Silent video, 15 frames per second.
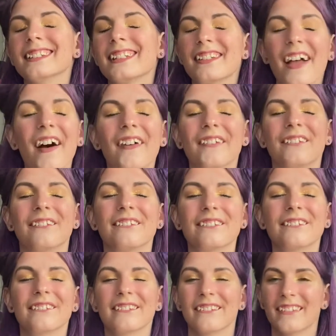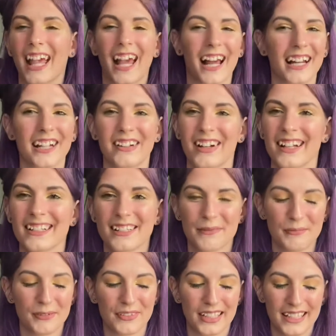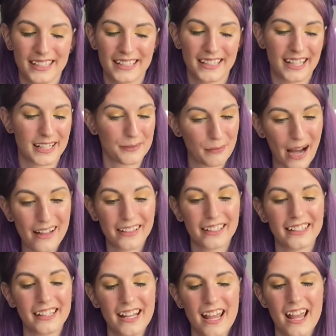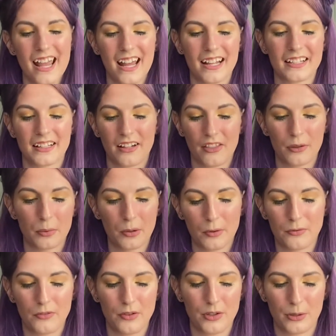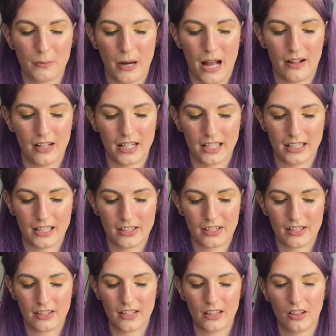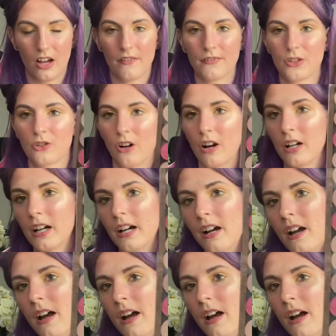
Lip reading: So, anyways, moving into the next palette is another Profusion palette, and this is the Love Struck